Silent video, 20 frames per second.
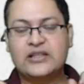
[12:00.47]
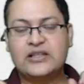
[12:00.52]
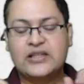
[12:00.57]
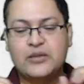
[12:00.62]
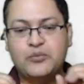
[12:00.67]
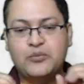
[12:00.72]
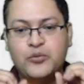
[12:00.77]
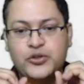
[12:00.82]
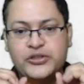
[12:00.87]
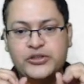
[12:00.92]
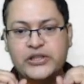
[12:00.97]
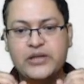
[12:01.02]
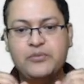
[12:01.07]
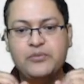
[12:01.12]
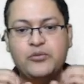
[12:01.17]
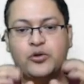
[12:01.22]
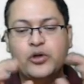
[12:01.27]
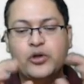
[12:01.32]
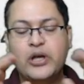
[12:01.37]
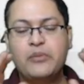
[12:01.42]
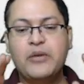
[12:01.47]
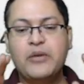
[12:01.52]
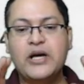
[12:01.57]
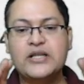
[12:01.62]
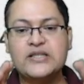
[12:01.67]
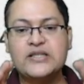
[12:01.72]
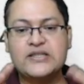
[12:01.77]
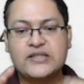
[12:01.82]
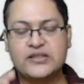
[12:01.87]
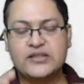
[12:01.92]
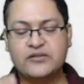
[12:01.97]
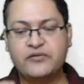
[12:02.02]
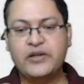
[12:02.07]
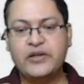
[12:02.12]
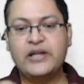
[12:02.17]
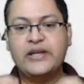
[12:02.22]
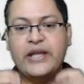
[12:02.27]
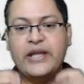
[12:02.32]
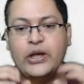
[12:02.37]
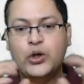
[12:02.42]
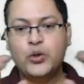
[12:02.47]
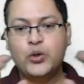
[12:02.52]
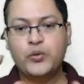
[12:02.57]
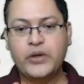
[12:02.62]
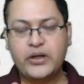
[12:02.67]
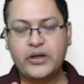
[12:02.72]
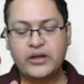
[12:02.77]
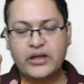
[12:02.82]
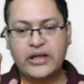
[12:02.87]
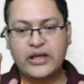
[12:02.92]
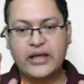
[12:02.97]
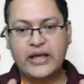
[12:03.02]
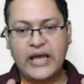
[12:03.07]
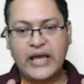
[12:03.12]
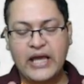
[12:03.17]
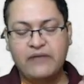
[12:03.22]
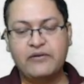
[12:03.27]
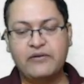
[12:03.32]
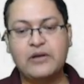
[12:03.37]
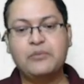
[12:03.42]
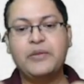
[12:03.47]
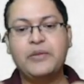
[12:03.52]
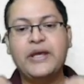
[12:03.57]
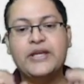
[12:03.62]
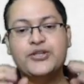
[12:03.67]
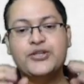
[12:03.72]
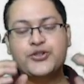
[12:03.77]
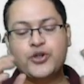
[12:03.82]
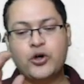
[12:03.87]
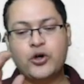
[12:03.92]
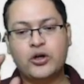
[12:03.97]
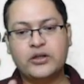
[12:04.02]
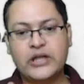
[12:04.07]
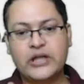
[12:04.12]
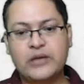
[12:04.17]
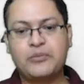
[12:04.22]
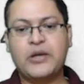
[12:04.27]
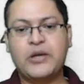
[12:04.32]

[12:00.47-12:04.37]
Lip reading: the Muslim ulemas will take over and will make sure that